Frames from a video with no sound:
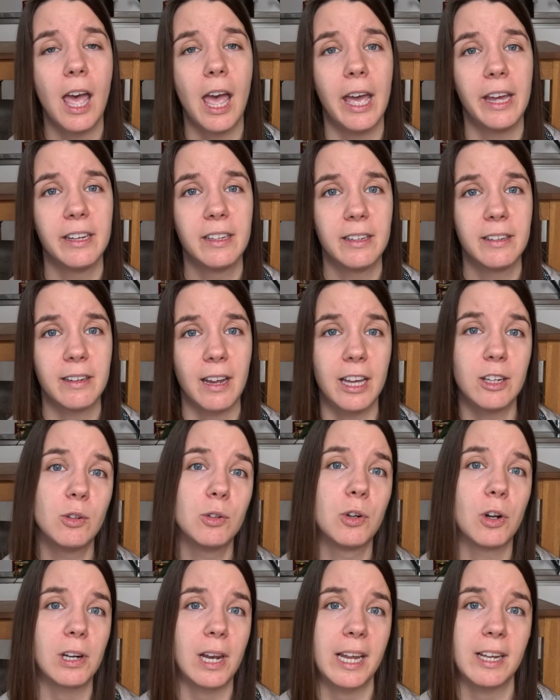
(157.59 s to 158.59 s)
and I do
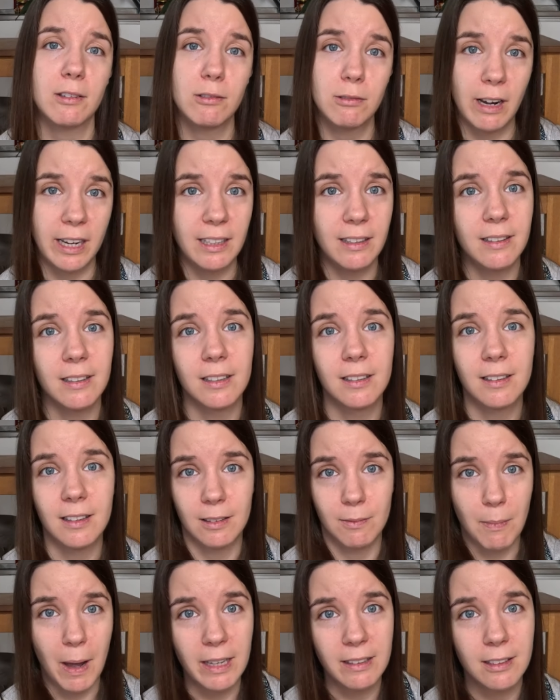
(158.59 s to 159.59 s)
not like raisins
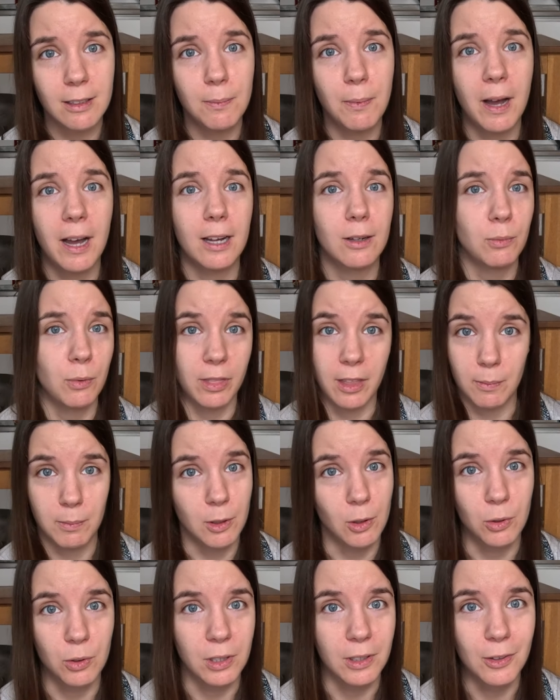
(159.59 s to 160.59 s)
and marzipan with
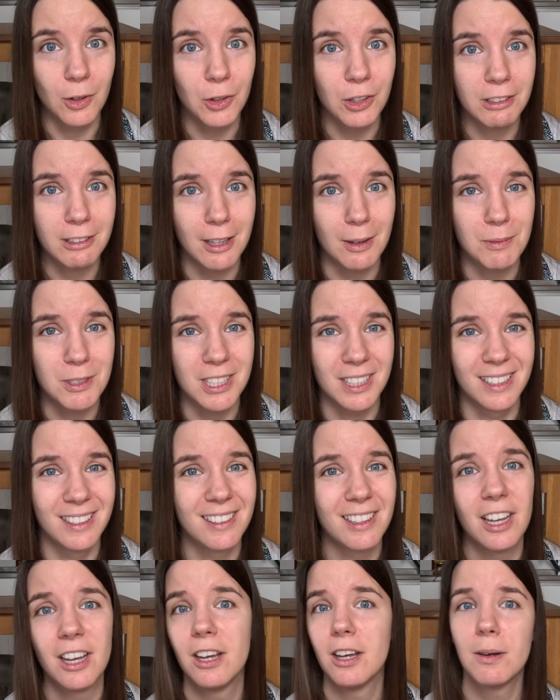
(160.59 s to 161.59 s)
absolutely no exceptions.